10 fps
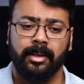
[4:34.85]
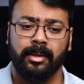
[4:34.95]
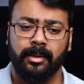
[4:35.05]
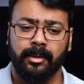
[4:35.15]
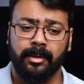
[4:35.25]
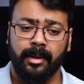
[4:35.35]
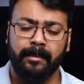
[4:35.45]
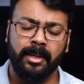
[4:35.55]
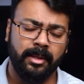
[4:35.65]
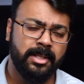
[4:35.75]
Uh, I
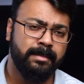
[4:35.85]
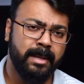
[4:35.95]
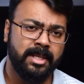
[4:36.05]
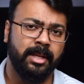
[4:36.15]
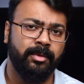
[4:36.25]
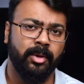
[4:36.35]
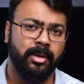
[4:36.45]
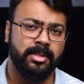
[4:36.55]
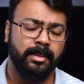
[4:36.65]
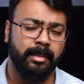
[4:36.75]
mean, especially if
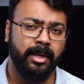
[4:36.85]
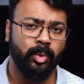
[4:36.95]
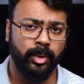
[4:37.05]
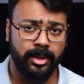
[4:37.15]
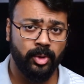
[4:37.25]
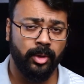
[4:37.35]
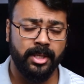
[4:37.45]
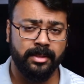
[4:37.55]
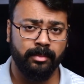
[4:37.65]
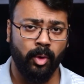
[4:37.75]
you're somebody who
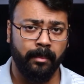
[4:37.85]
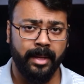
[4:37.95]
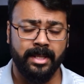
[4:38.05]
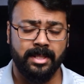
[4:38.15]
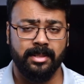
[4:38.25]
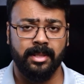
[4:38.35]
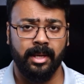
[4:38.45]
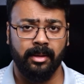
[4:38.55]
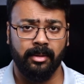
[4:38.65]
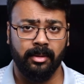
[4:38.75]
enjoys more bass
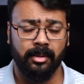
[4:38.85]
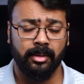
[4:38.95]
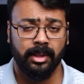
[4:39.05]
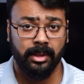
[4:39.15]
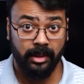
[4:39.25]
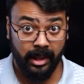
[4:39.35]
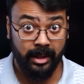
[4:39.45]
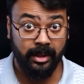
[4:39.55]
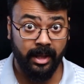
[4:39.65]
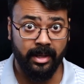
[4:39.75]
than uh,
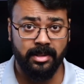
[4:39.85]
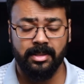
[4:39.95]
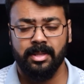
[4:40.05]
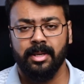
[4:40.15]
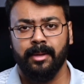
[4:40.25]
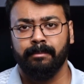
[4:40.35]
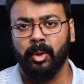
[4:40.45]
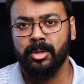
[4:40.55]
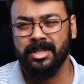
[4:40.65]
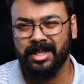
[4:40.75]
anything else,
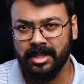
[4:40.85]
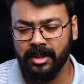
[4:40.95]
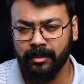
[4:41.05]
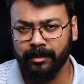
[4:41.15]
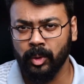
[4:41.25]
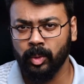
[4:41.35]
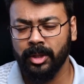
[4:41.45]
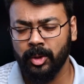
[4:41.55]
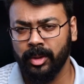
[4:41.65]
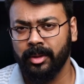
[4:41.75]
because this will lure
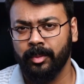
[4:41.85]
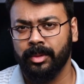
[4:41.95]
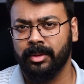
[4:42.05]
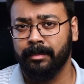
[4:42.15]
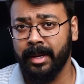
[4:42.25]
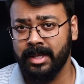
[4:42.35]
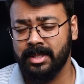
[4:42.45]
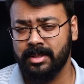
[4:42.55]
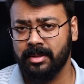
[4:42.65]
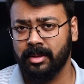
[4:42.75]
you in with the
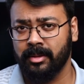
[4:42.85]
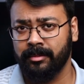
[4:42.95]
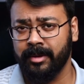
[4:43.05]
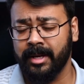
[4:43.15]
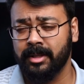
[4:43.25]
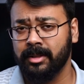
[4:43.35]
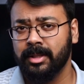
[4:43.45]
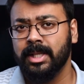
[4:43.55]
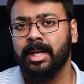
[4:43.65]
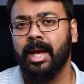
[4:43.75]
bass uh, factor
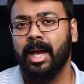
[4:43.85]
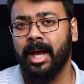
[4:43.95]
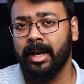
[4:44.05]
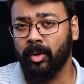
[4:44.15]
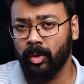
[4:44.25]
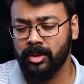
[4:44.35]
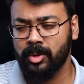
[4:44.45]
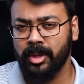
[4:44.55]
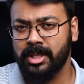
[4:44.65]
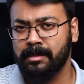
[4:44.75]
and
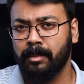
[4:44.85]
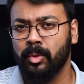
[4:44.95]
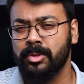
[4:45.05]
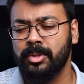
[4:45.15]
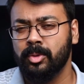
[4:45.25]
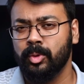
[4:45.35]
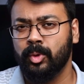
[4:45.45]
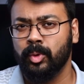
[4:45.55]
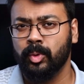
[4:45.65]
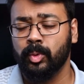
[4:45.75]
also expose you
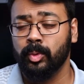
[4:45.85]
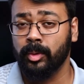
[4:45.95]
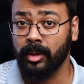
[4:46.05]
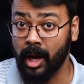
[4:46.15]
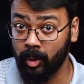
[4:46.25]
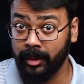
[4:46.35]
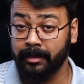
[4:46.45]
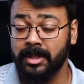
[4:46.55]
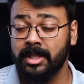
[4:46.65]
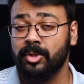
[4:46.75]
to how
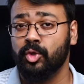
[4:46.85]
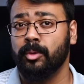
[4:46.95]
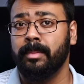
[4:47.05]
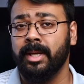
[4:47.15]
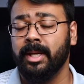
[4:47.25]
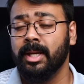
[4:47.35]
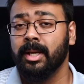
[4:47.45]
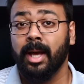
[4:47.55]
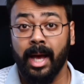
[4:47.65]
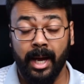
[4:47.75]
imaging should be
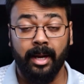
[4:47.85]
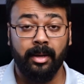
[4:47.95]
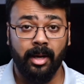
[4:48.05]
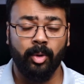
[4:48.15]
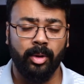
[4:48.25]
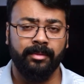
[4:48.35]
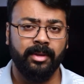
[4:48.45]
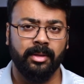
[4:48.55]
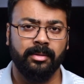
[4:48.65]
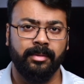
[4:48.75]
and how every
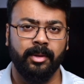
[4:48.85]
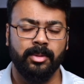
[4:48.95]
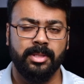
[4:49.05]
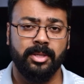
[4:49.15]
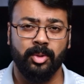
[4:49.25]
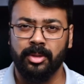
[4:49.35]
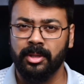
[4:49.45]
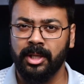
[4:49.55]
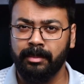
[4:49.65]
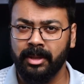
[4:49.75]
other frequency should
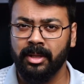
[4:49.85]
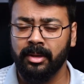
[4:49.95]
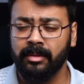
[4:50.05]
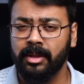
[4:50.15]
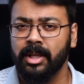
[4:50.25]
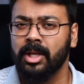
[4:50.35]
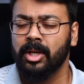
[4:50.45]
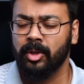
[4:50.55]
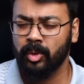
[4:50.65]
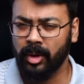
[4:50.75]
really be delivered
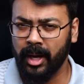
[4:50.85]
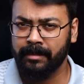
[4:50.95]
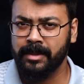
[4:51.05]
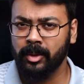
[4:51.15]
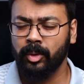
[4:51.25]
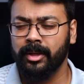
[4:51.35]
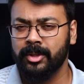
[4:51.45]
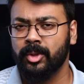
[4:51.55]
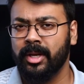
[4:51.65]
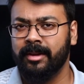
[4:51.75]
to absolutely
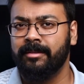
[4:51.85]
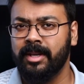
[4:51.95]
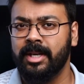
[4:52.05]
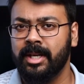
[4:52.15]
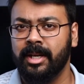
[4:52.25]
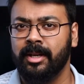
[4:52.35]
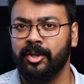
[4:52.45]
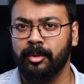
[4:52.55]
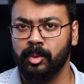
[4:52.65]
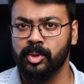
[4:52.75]
enjoy every detail in
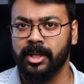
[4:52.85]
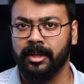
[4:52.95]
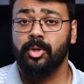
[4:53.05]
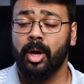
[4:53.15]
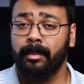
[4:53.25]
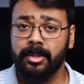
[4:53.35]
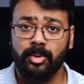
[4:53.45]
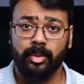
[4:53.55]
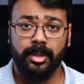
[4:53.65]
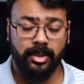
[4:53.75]
your music. So how much
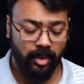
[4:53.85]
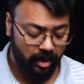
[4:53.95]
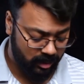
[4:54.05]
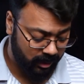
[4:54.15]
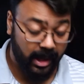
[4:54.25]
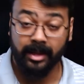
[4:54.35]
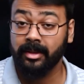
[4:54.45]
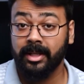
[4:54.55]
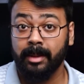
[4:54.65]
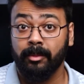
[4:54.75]
do these cost? Well, at the
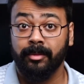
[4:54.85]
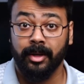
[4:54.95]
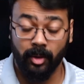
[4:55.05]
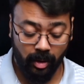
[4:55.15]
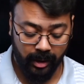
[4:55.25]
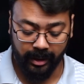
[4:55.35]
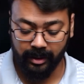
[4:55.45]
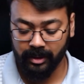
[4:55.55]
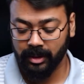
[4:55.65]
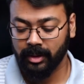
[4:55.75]
time of
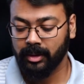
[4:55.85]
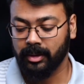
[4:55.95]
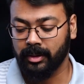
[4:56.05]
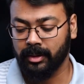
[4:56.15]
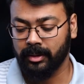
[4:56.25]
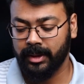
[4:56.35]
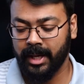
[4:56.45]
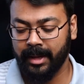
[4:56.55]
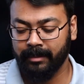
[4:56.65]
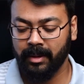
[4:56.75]
recording, uh,
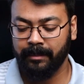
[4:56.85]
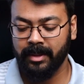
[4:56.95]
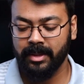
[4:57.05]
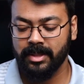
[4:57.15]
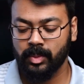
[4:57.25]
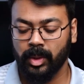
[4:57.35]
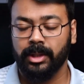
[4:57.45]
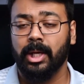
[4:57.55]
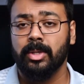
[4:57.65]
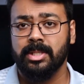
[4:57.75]
their M R P is one
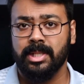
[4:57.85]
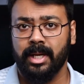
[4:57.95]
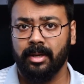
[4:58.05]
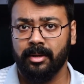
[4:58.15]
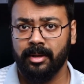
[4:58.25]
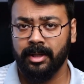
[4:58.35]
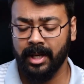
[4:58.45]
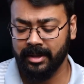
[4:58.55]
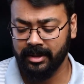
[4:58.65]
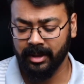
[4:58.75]
thousand nine hundred
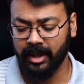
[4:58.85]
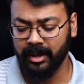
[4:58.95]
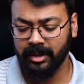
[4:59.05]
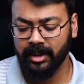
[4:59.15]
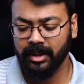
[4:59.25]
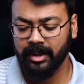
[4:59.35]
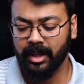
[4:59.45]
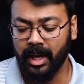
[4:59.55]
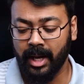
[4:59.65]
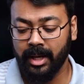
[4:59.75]
ninety-nine dollars
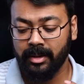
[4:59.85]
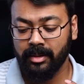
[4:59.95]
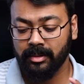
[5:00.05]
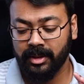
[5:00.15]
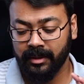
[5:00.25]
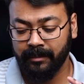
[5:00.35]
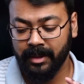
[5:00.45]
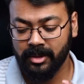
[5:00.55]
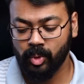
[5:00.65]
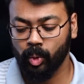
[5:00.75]
and they're
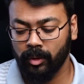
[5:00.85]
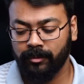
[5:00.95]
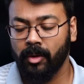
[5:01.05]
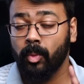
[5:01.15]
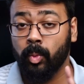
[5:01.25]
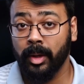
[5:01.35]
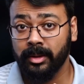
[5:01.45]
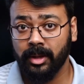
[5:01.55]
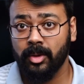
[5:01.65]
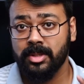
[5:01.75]
being sold for one
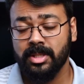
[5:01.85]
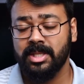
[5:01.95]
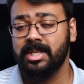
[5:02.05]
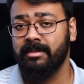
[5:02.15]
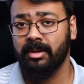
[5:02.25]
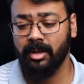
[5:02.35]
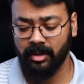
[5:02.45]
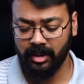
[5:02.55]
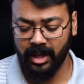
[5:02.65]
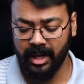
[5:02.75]
thousand seven
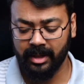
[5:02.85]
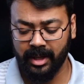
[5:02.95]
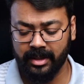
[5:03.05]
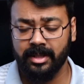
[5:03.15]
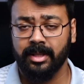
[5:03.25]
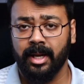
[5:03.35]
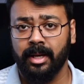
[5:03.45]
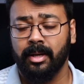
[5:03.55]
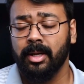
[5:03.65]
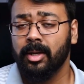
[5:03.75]
hundred
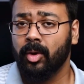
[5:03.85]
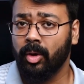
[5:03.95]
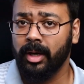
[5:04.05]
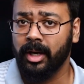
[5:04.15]
ninety-nine dollars on